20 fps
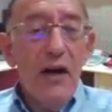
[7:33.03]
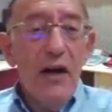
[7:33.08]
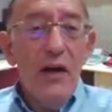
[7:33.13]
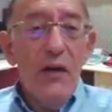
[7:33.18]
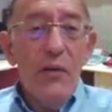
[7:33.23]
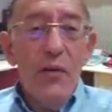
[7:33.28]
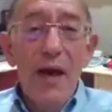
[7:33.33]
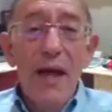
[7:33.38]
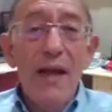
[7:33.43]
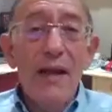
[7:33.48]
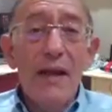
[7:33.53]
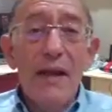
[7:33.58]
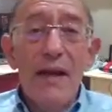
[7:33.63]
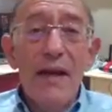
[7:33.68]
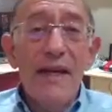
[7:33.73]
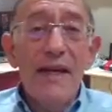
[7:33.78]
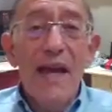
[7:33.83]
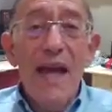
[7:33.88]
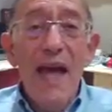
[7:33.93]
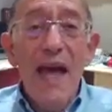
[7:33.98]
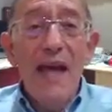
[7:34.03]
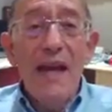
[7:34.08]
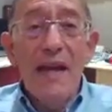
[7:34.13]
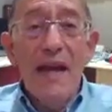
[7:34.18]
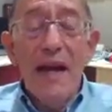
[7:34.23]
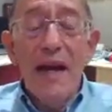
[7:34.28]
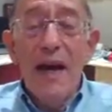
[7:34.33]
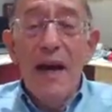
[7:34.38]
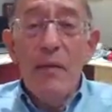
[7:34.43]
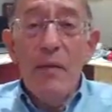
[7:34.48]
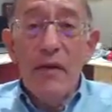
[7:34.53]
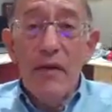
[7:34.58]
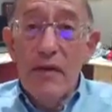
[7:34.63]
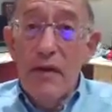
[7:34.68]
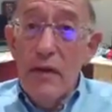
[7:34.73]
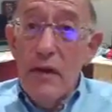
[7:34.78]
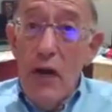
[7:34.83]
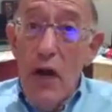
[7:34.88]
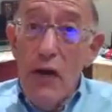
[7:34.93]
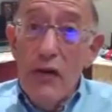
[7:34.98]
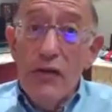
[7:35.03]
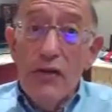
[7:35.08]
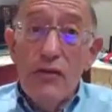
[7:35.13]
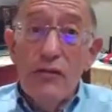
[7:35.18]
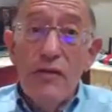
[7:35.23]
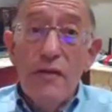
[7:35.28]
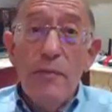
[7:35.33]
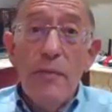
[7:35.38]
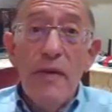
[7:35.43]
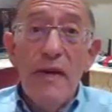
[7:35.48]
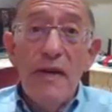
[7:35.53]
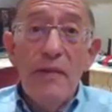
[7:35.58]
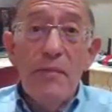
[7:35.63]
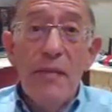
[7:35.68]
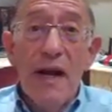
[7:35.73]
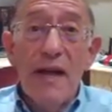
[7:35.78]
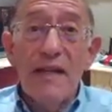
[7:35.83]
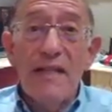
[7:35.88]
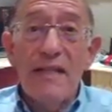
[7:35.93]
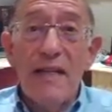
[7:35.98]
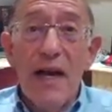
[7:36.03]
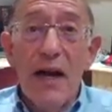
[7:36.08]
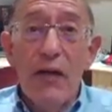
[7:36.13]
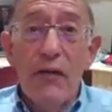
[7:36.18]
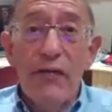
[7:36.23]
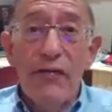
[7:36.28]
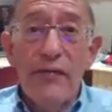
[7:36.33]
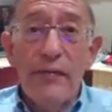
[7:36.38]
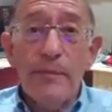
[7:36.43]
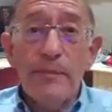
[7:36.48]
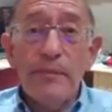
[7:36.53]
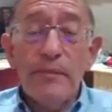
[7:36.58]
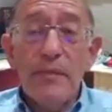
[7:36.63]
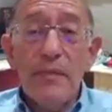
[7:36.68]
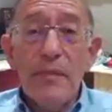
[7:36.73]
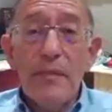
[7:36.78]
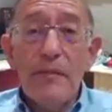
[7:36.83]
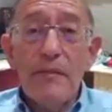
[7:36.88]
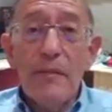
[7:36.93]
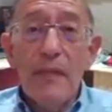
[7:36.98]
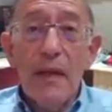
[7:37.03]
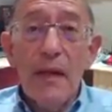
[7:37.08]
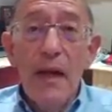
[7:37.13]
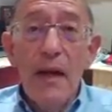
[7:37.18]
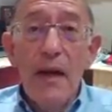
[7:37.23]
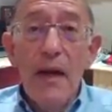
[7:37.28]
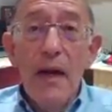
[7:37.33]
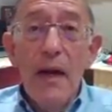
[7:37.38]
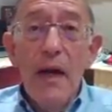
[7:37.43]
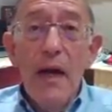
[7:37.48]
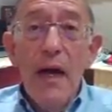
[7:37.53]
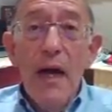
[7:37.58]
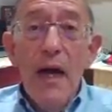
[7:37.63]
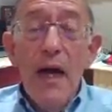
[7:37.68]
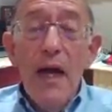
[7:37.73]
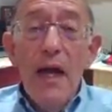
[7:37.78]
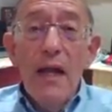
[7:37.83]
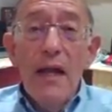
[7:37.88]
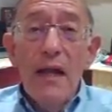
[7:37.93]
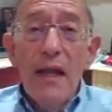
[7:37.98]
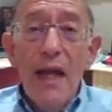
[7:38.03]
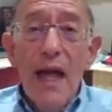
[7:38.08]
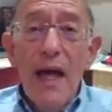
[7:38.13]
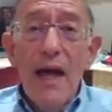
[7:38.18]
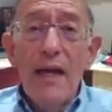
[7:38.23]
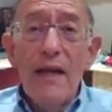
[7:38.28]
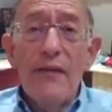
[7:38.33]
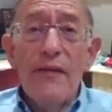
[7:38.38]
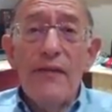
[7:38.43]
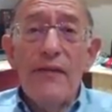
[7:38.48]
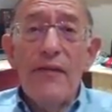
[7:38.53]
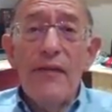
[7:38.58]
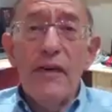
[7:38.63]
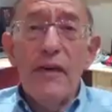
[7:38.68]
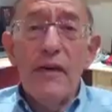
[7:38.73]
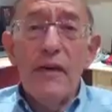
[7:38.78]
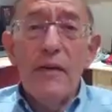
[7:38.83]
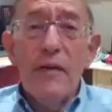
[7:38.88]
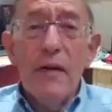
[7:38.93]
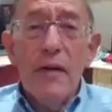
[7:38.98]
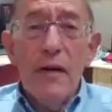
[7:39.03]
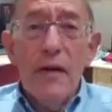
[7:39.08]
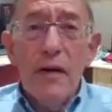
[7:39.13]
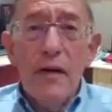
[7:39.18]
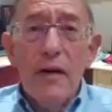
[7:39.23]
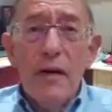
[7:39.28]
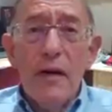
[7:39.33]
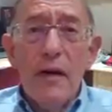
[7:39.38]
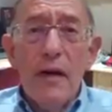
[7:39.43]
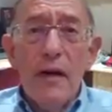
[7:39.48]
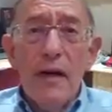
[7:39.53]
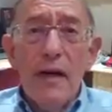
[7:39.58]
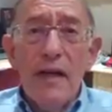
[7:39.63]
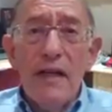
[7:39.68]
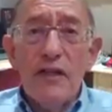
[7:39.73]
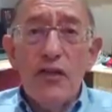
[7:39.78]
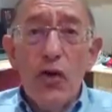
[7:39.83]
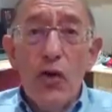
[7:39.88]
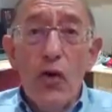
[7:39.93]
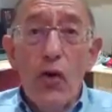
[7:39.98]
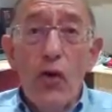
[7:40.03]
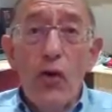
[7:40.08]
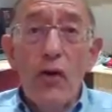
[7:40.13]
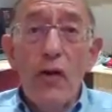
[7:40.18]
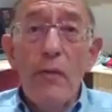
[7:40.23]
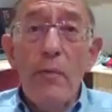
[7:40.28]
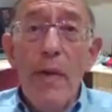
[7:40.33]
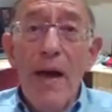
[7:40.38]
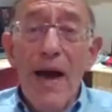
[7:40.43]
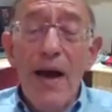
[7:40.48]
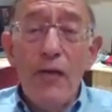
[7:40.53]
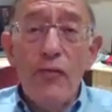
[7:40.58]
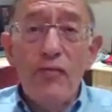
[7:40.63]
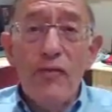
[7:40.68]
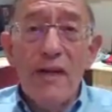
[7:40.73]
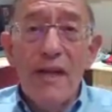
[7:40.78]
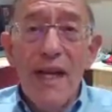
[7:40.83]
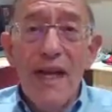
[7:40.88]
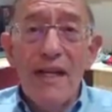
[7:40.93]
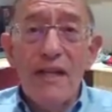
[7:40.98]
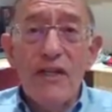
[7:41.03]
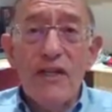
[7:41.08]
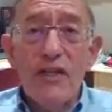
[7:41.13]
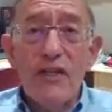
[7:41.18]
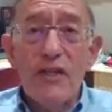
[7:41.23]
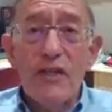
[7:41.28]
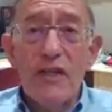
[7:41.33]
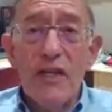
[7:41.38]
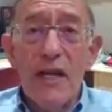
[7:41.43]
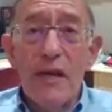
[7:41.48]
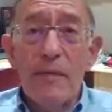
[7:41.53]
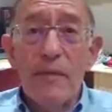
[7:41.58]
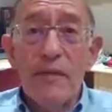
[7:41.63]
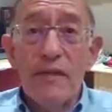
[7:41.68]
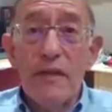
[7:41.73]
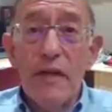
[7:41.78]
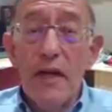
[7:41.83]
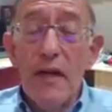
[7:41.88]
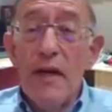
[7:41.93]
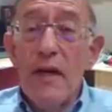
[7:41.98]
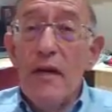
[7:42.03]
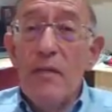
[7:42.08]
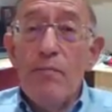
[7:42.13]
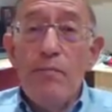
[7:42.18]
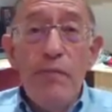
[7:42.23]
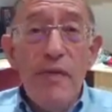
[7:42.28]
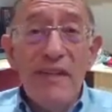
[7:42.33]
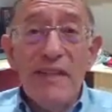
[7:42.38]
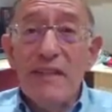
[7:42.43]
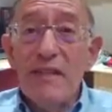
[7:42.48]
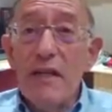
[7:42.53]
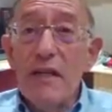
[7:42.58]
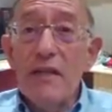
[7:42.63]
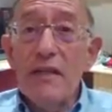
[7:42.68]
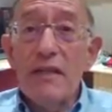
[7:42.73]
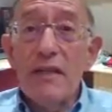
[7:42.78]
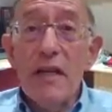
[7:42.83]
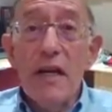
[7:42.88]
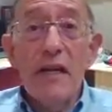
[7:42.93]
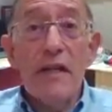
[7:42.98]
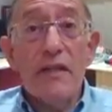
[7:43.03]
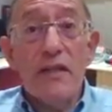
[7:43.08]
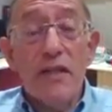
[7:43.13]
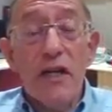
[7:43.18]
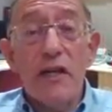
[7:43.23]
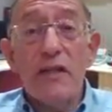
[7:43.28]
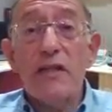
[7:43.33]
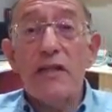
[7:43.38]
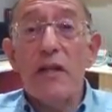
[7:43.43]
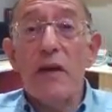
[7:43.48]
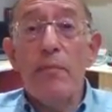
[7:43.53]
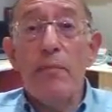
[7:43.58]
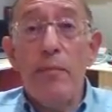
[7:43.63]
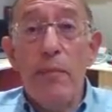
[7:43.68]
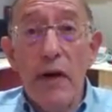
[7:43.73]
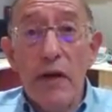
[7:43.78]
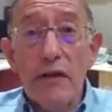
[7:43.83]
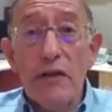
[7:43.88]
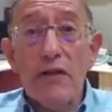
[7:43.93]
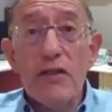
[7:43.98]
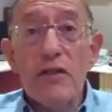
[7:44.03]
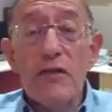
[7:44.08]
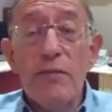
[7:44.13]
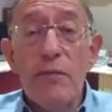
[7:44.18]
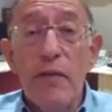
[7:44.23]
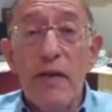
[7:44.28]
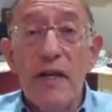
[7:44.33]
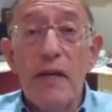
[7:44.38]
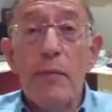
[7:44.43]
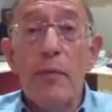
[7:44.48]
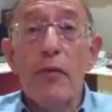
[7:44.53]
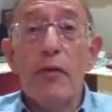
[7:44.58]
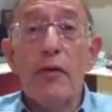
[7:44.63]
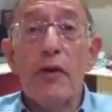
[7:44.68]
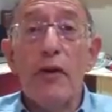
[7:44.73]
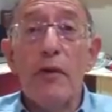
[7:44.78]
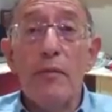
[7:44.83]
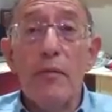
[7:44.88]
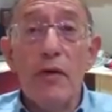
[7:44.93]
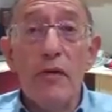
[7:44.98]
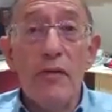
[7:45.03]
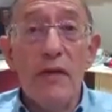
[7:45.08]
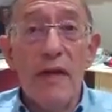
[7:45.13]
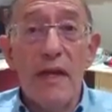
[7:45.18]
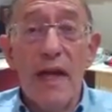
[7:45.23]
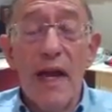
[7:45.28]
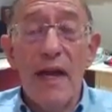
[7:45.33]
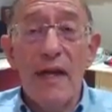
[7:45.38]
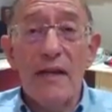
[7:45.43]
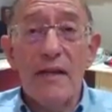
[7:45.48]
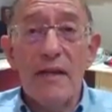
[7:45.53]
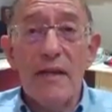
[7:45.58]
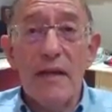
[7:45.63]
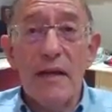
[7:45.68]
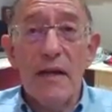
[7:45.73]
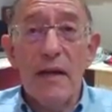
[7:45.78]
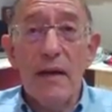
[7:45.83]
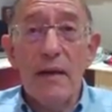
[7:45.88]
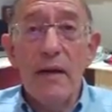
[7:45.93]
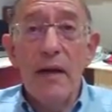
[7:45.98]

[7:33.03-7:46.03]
Well, again, I'm going to repeat myself. Life is all about relationships. Business is just a bunch of people communicating.